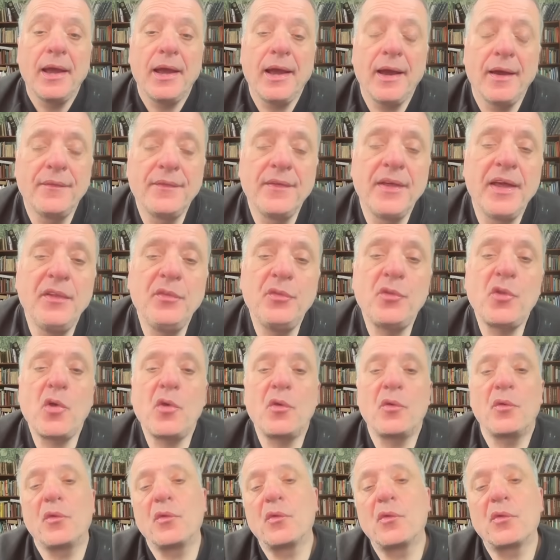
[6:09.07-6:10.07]
And then
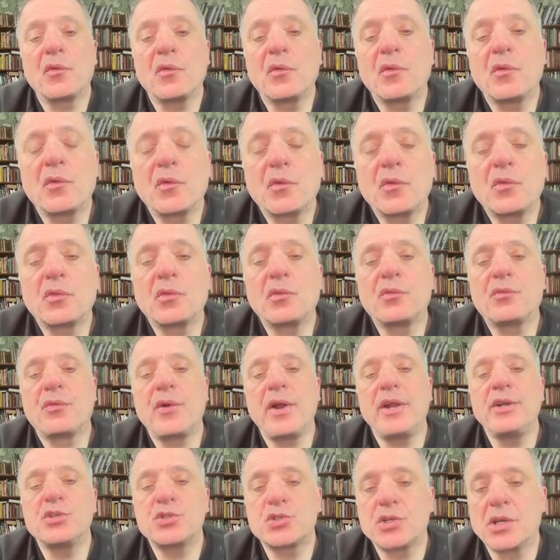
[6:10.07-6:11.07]
the
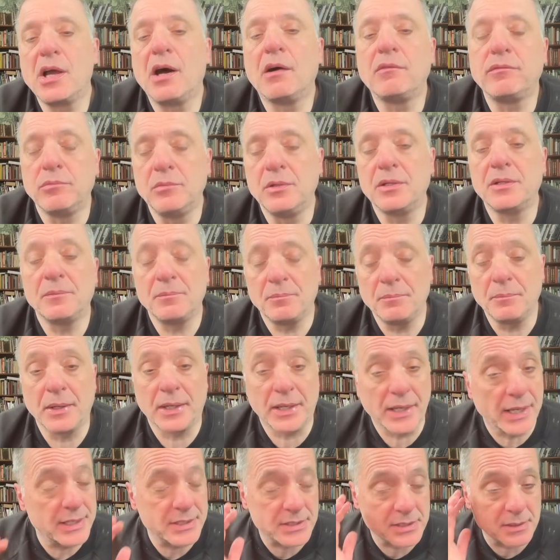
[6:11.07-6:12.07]
French government
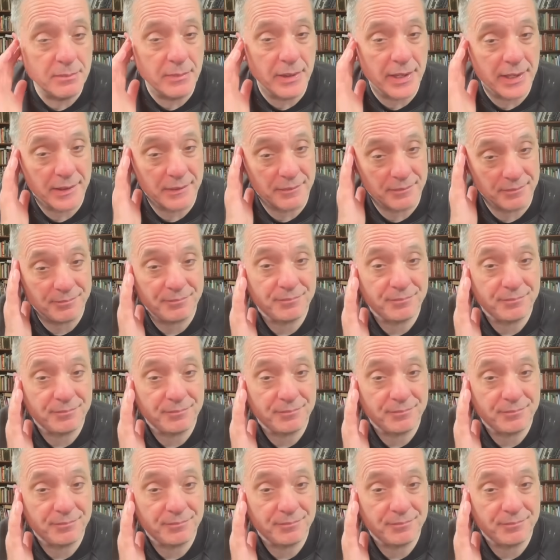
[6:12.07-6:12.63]
began to make